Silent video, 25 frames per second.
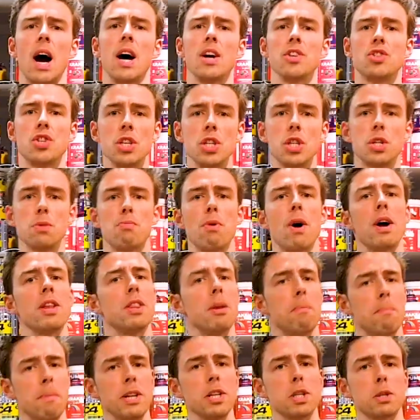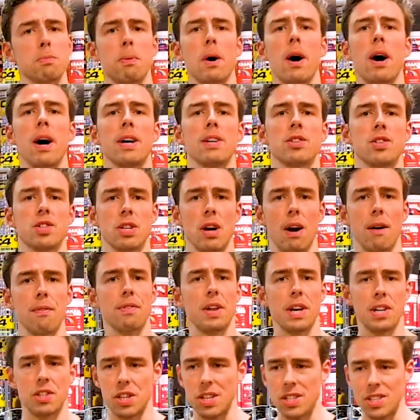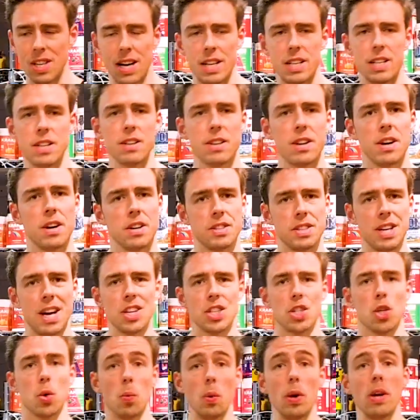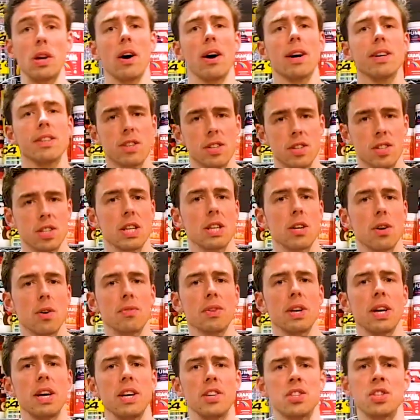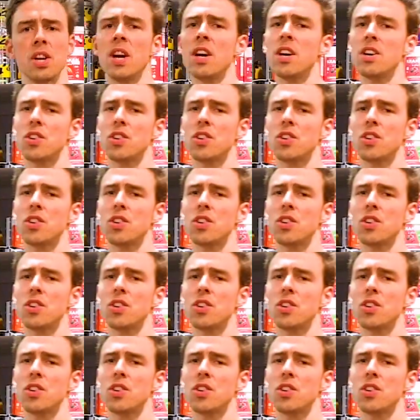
gingerbread and the mince pie and stuff, that's exactly the kind of texture we like to see on these.